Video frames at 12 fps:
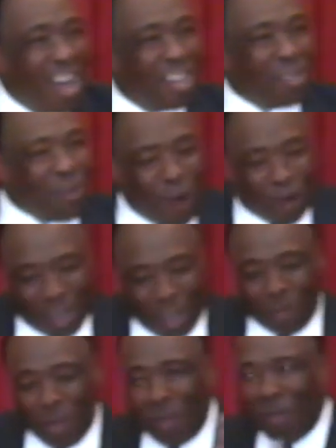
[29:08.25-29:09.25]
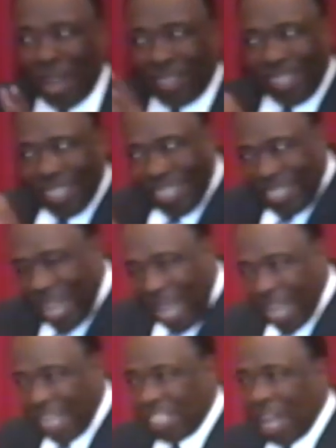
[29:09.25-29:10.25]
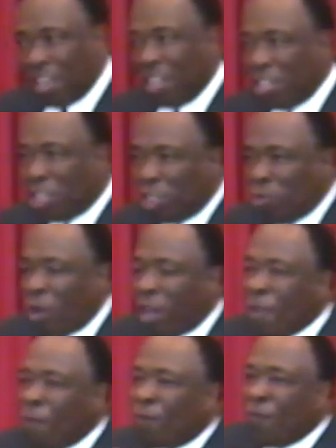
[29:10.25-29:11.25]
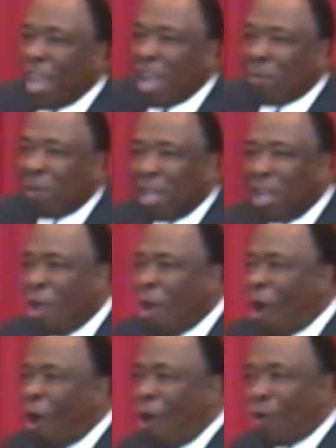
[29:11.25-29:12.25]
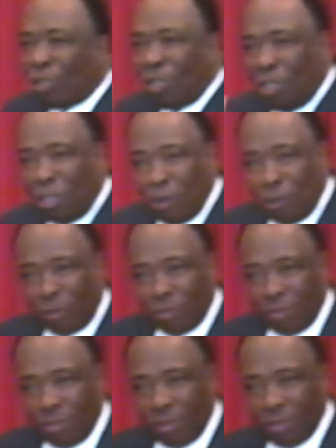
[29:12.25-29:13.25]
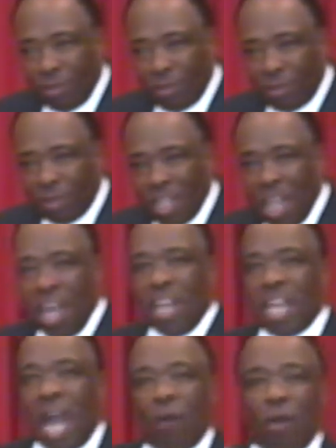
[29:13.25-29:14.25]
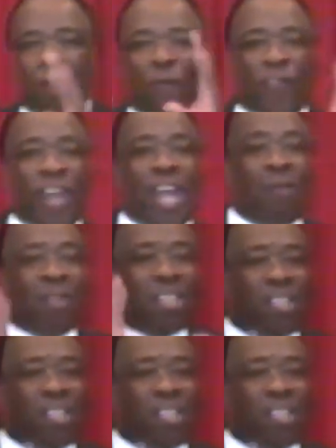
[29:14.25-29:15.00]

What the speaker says: let's talk a little bit about games. Now, this is what a family ought to do. Now, when the family